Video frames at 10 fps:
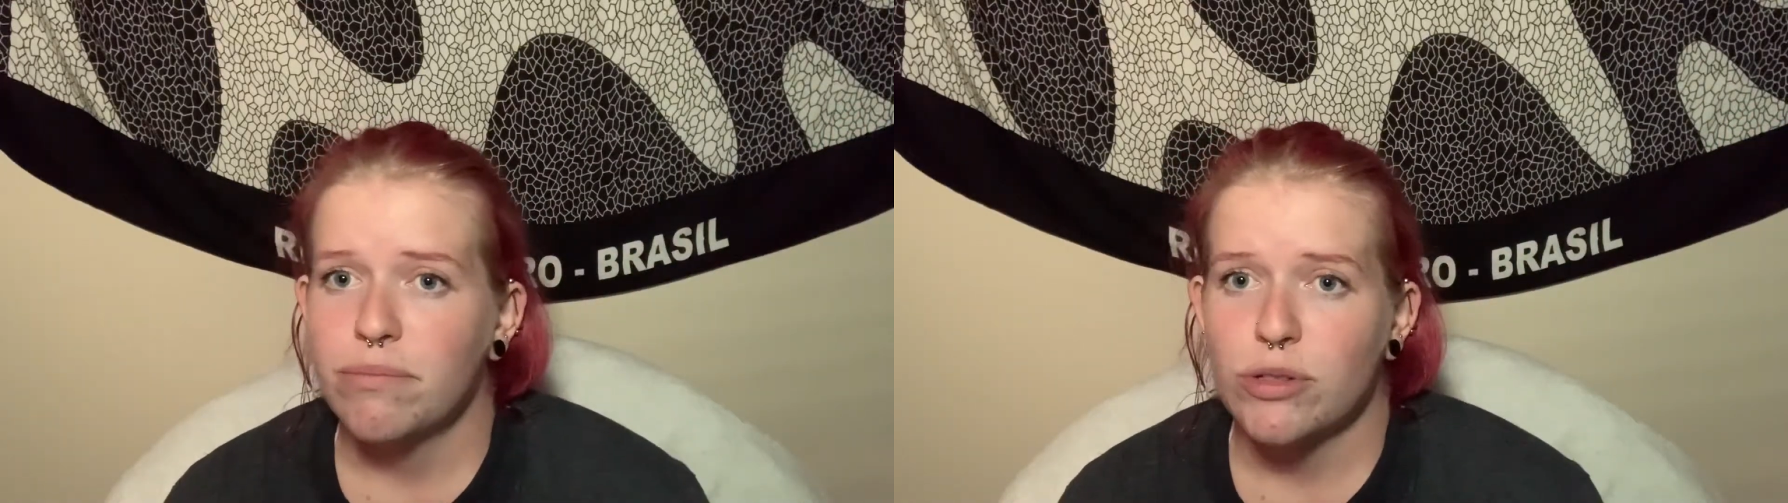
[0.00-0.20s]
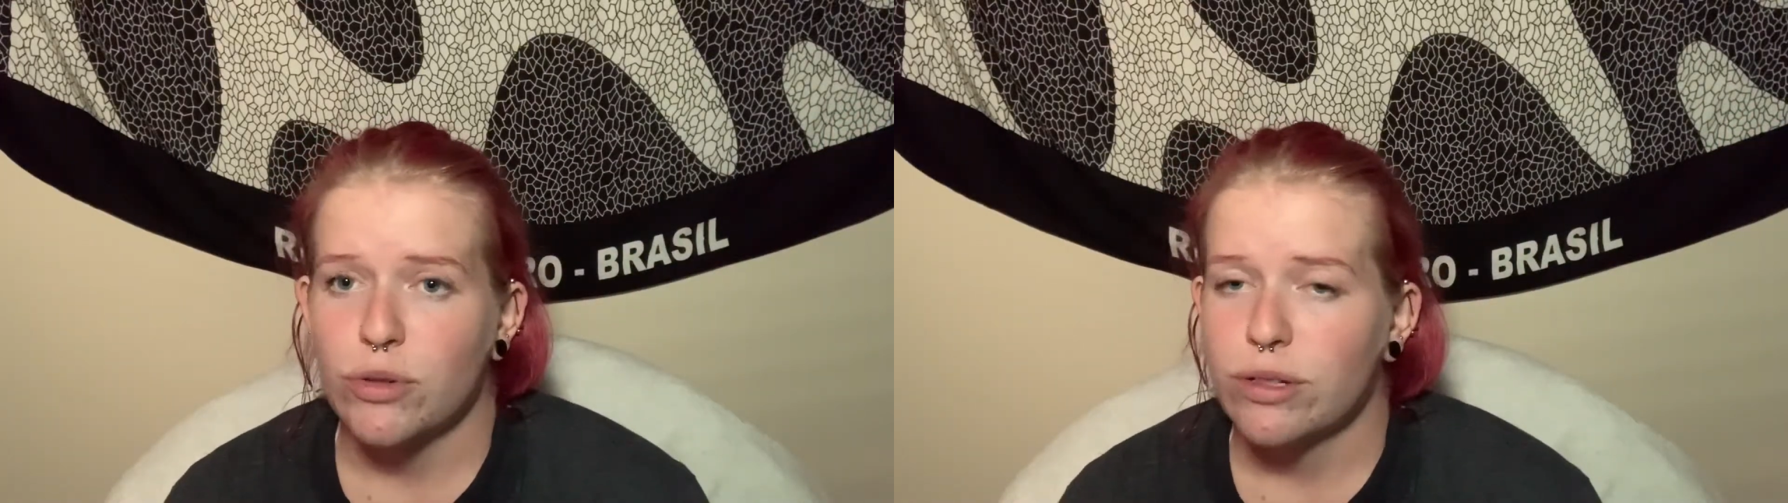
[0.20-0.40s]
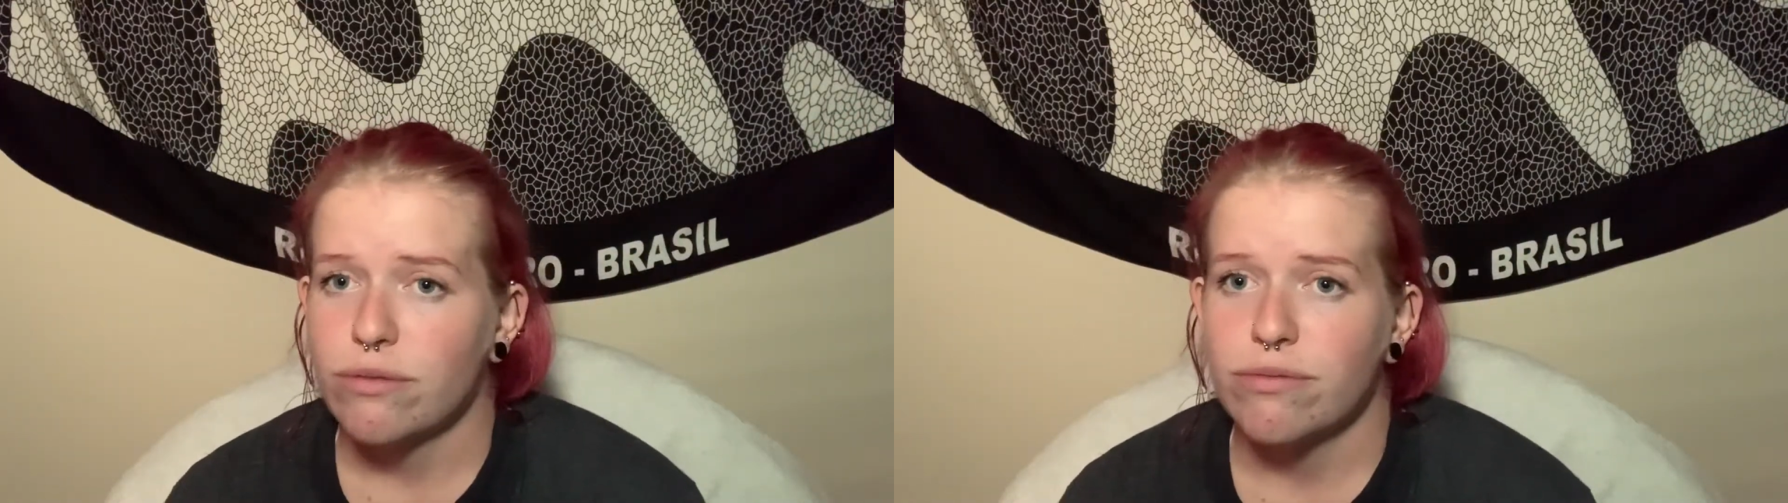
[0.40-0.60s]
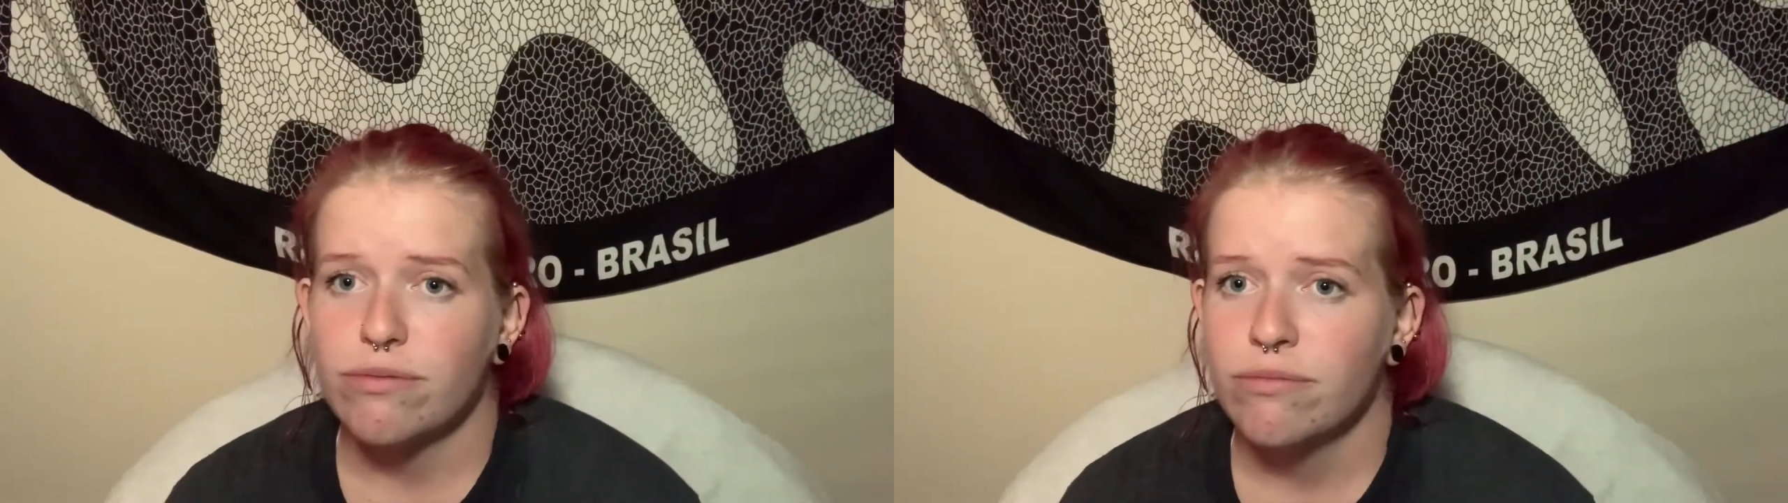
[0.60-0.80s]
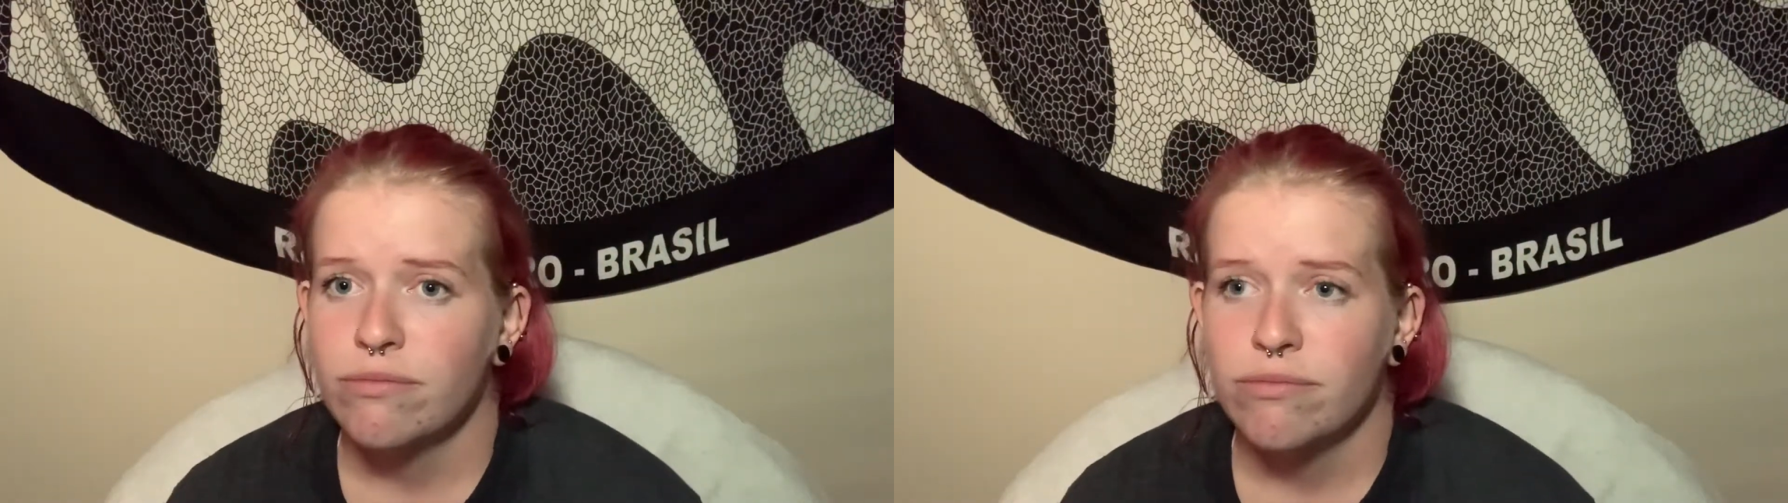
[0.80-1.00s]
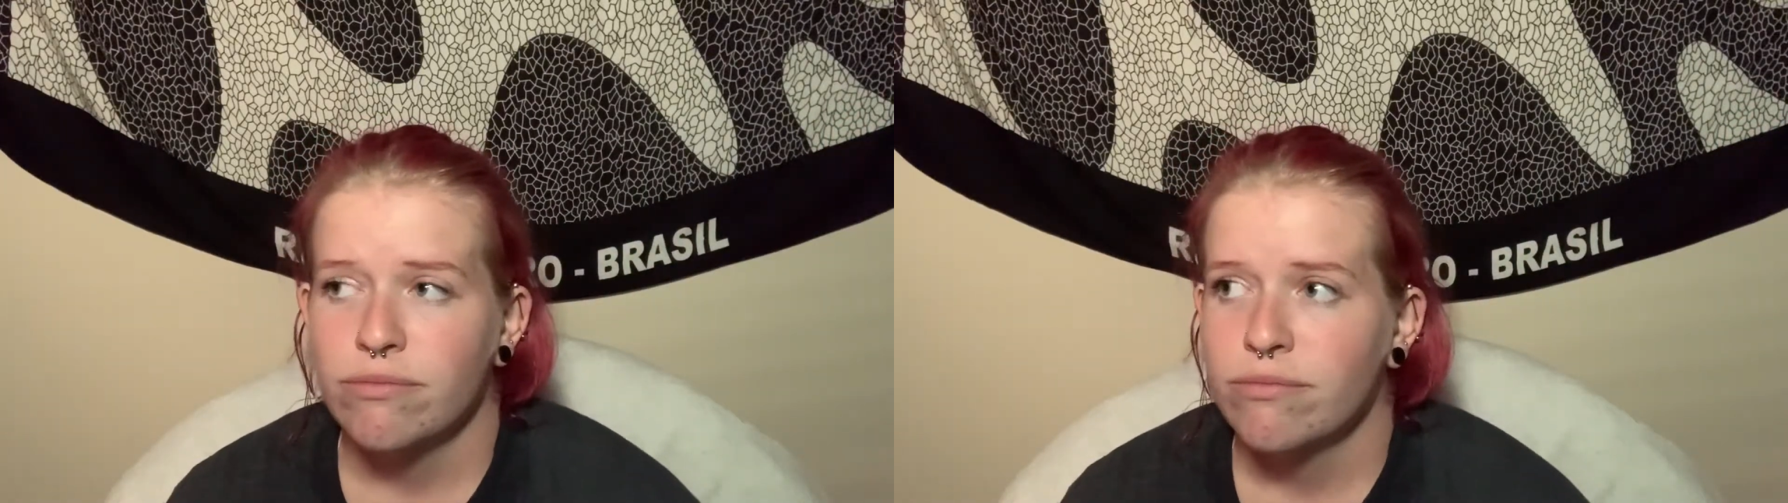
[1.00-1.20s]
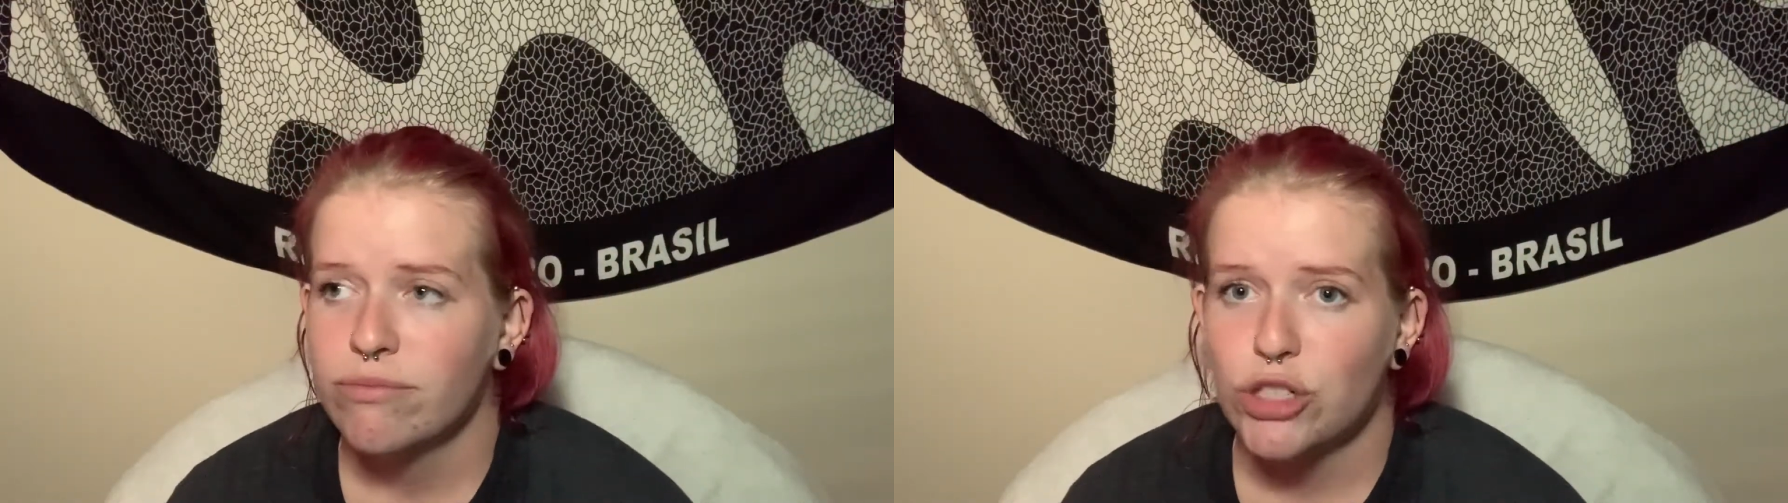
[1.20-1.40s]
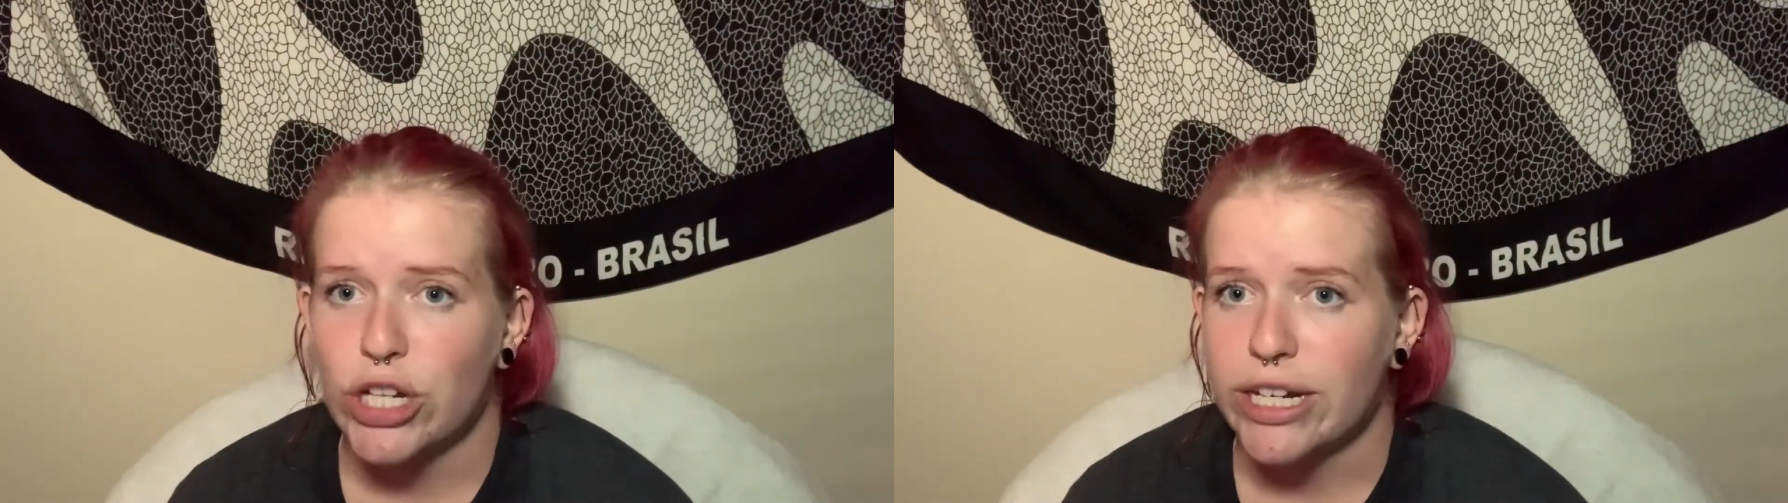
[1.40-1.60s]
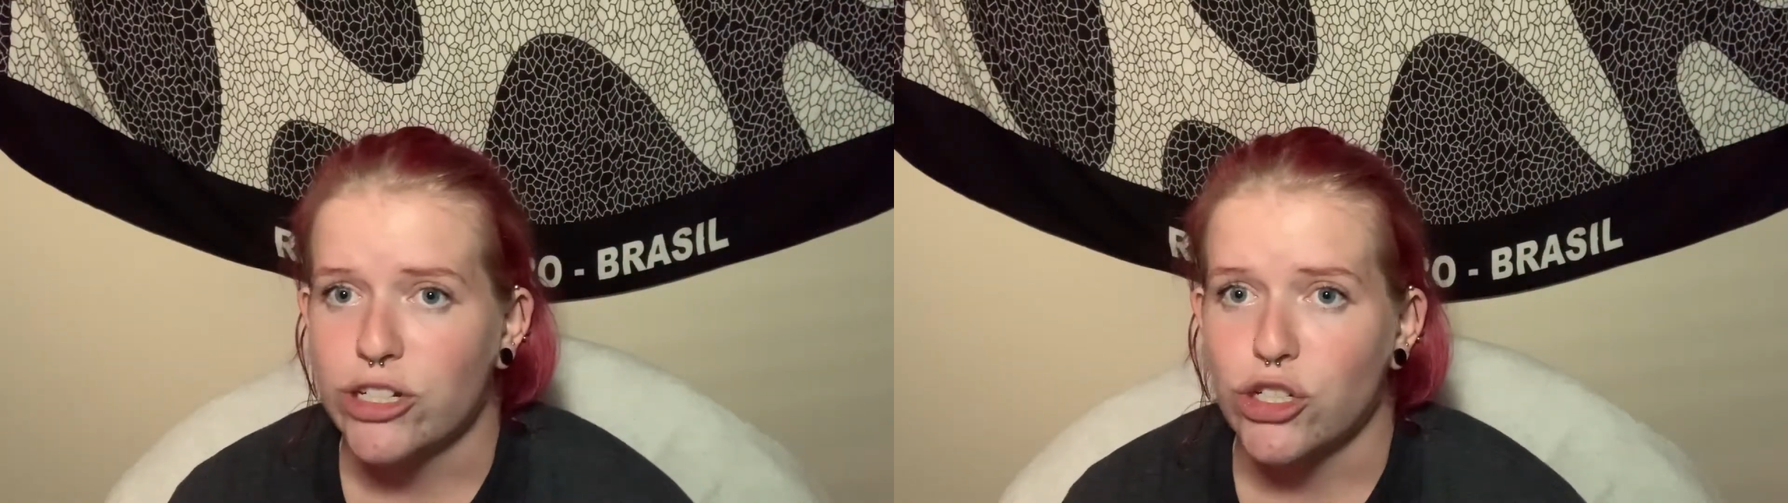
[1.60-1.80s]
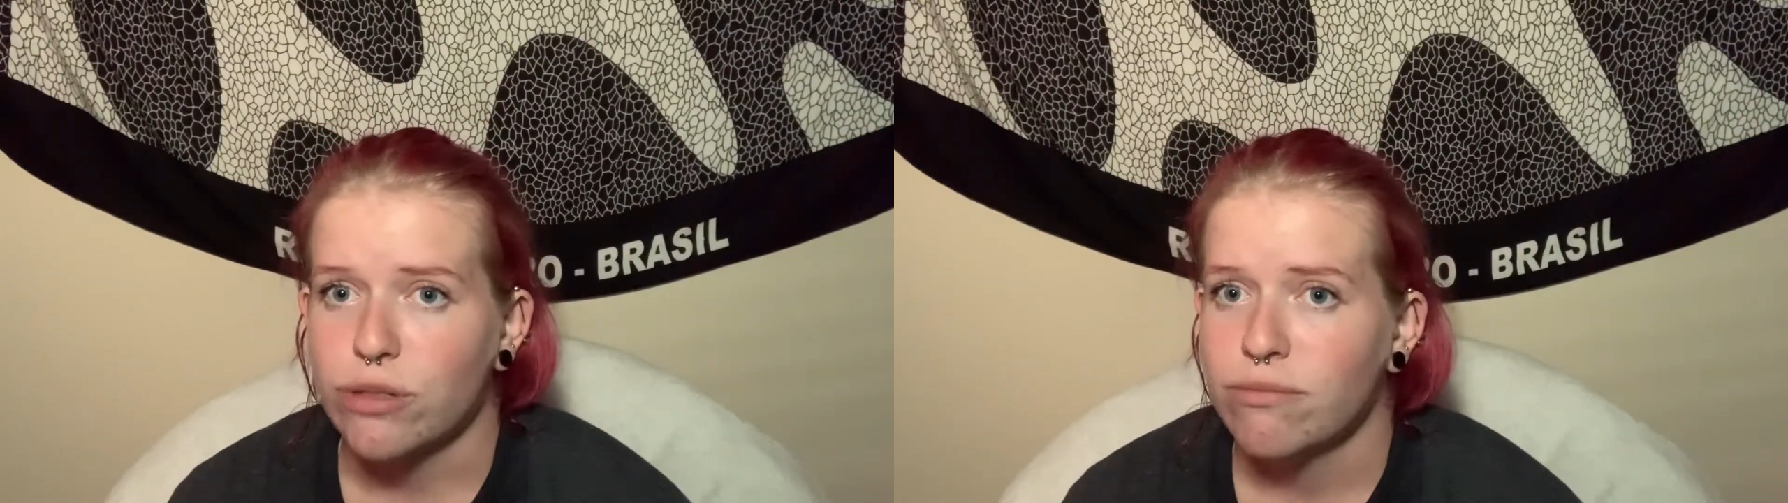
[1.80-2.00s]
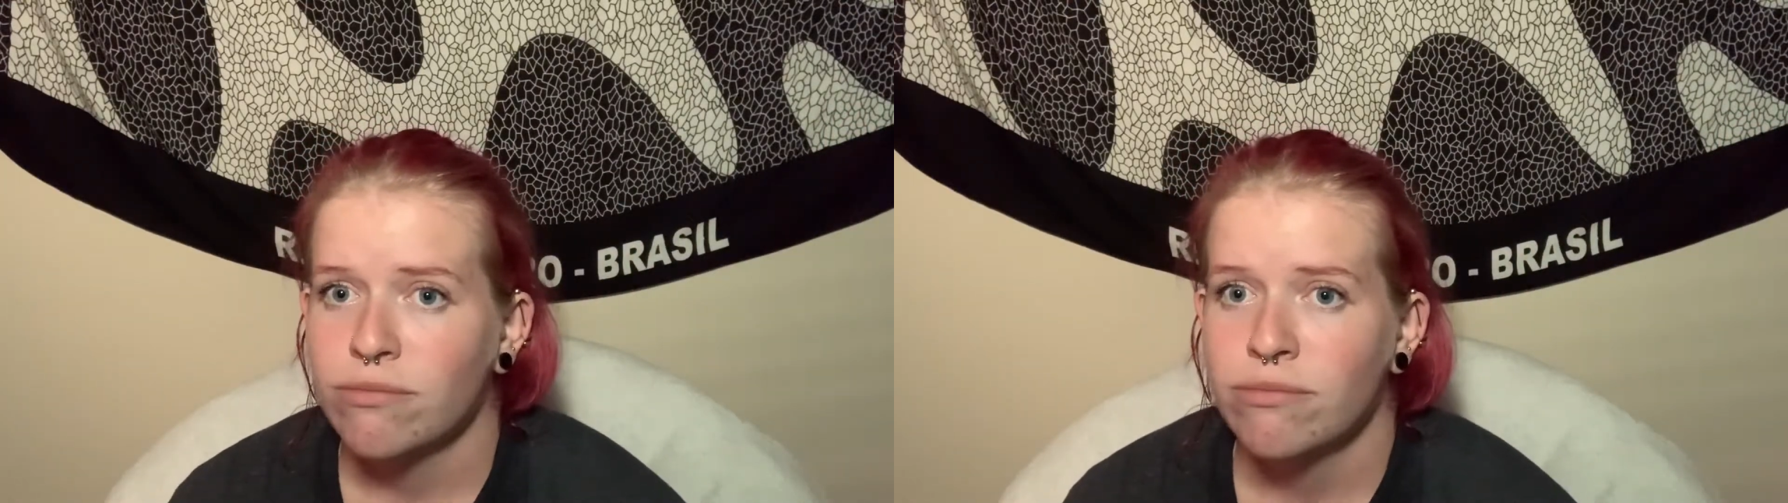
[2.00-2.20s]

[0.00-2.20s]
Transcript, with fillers: responding to this thing.